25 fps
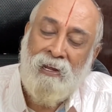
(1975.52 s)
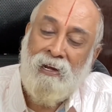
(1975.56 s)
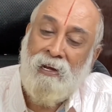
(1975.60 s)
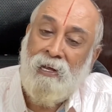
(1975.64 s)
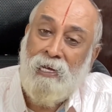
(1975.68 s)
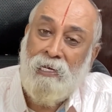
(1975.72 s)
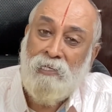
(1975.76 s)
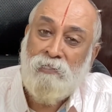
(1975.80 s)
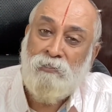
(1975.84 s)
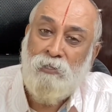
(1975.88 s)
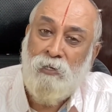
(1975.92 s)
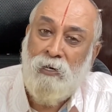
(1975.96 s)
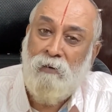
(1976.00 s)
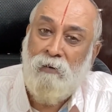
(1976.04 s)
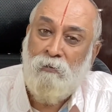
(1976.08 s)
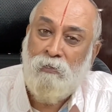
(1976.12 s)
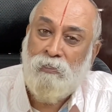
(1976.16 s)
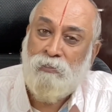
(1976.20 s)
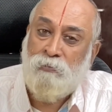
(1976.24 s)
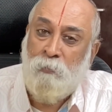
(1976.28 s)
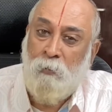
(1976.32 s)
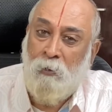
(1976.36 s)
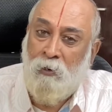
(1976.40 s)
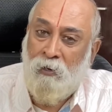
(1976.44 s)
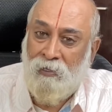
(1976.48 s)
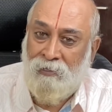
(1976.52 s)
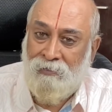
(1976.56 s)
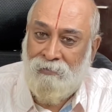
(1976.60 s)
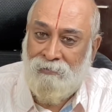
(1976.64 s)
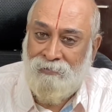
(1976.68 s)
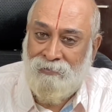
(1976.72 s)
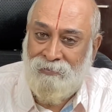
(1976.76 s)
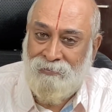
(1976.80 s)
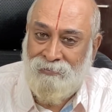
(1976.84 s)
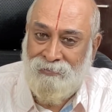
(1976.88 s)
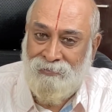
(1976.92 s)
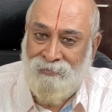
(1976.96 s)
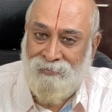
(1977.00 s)
Naragasura was born.
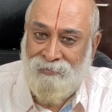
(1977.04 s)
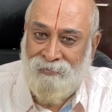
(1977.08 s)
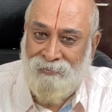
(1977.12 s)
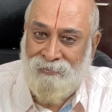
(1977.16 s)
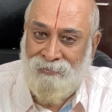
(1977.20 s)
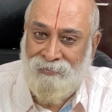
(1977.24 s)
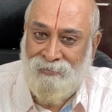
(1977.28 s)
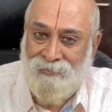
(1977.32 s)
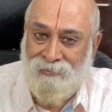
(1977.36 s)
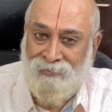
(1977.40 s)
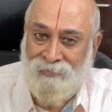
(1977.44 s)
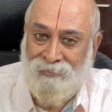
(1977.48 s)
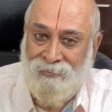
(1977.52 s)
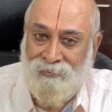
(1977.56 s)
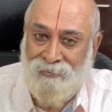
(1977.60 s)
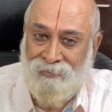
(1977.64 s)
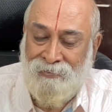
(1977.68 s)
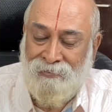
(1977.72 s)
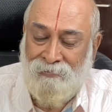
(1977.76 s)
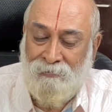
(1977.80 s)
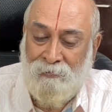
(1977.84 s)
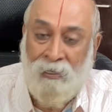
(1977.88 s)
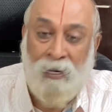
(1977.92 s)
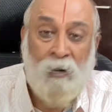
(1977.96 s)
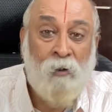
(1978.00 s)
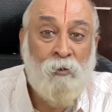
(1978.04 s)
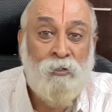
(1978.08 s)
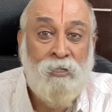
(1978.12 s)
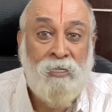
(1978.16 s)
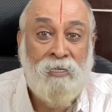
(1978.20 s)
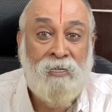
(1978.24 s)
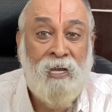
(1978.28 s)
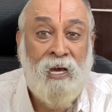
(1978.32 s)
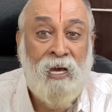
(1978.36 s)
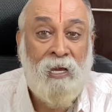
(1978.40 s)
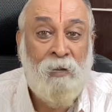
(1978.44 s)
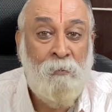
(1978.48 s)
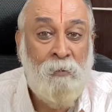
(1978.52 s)
Now
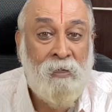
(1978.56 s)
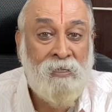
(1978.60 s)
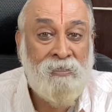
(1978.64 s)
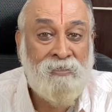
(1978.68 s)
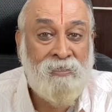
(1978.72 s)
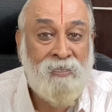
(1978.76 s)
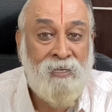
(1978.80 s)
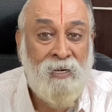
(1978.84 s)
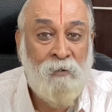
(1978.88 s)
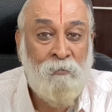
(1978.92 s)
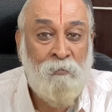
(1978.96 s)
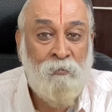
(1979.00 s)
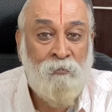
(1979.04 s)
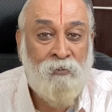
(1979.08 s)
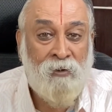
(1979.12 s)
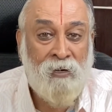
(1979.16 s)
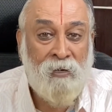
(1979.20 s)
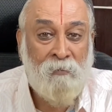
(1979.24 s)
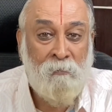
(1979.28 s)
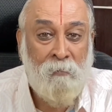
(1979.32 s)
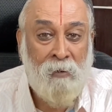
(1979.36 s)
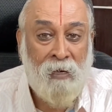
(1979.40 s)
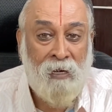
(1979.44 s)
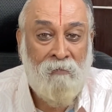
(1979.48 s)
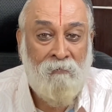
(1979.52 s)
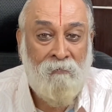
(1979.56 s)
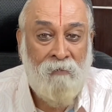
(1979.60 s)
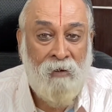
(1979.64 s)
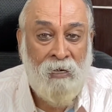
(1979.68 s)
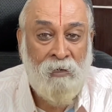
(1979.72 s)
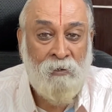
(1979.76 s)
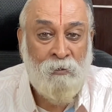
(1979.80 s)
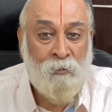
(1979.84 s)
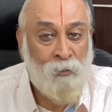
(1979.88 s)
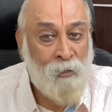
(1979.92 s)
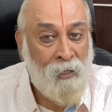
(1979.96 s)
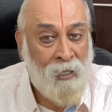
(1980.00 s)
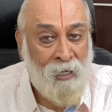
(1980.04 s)
the time has come for
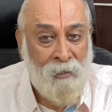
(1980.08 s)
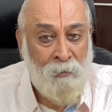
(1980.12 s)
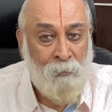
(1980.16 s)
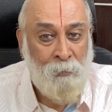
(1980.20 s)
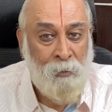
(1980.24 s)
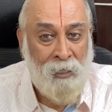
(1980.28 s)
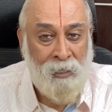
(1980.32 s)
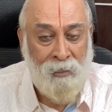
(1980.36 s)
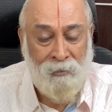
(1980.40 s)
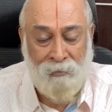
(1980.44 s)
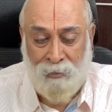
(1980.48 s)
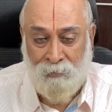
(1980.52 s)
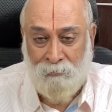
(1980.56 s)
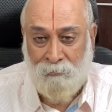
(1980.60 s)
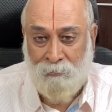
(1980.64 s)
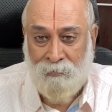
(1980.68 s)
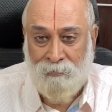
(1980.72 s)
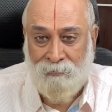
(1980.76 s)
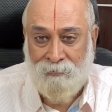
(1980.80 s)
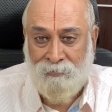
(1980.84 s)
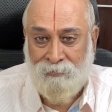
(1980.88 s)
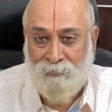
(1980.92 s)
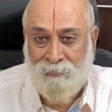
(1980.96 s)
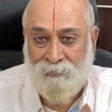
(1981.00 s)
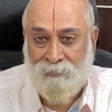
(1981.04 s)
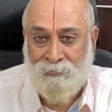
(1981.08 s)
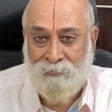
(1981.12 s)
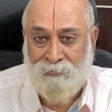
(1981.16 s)
Bhagavan to eliminate him.